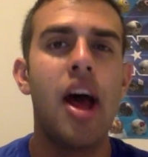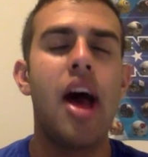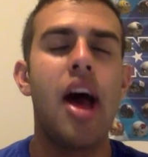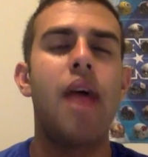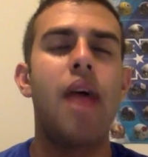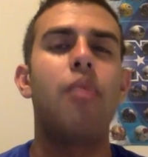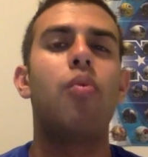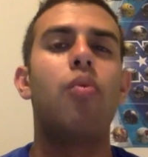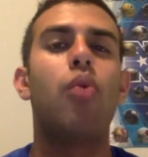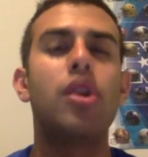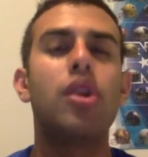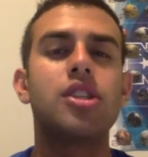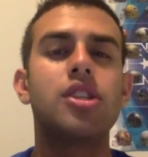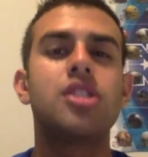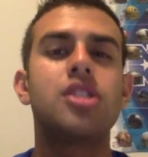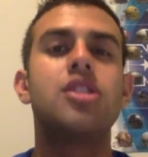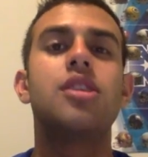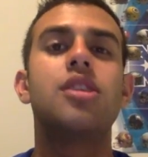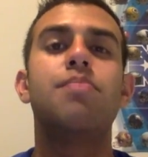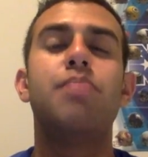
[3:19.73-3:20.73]
And
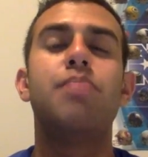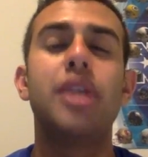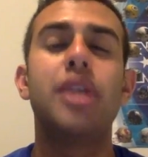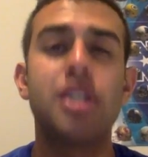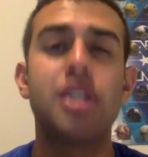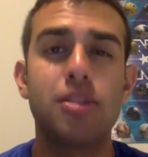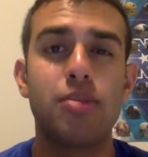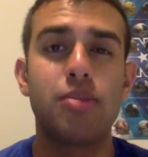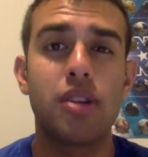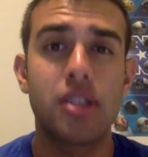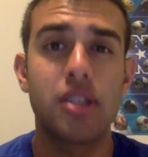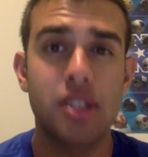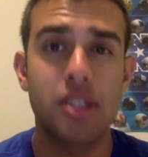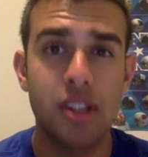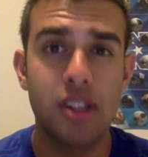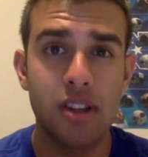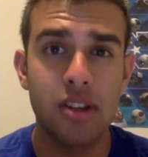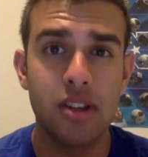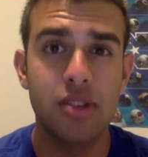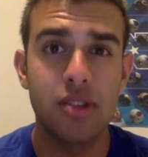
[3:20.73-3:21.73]
what's the Pittsburgh
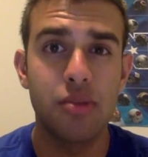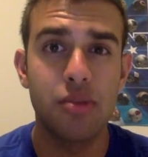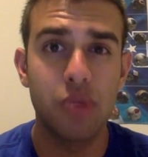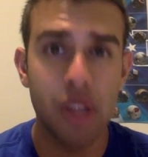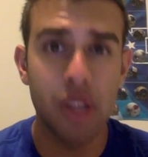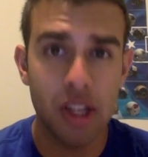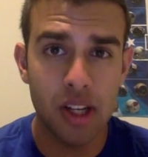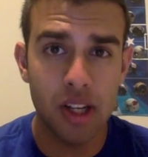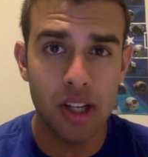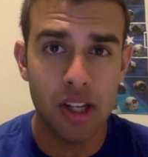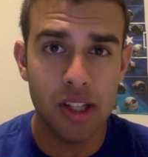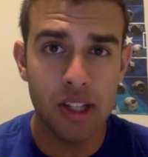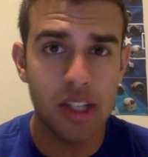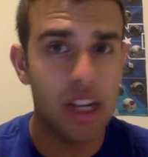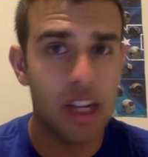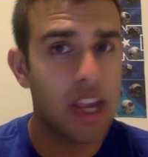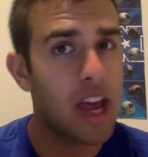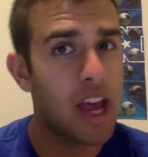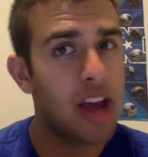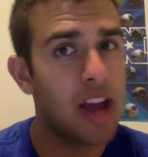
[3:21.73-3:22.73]
Steelers' weakness? They
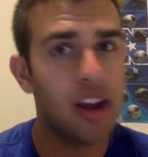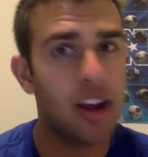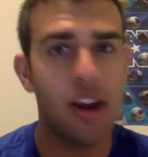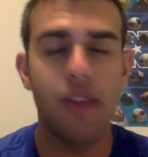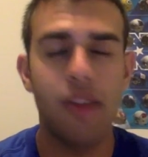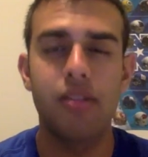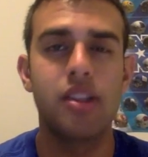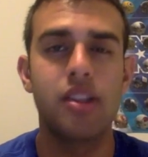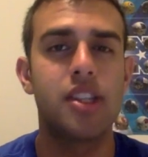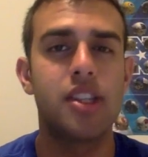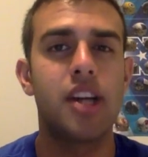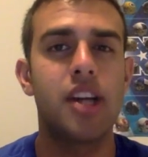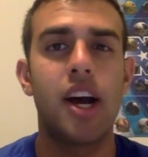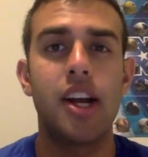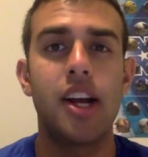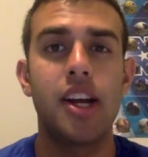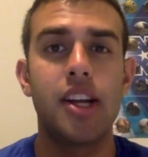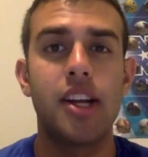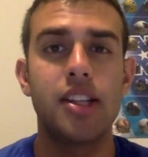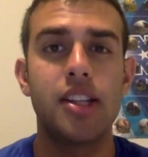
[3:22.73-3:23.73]
can't cover the
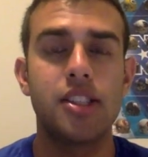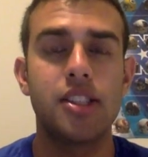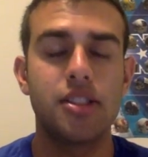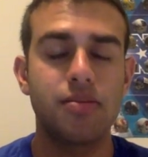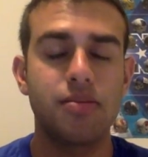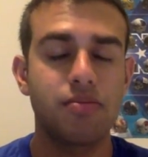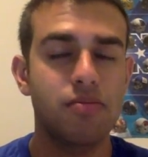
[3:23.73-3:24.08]
tight ends.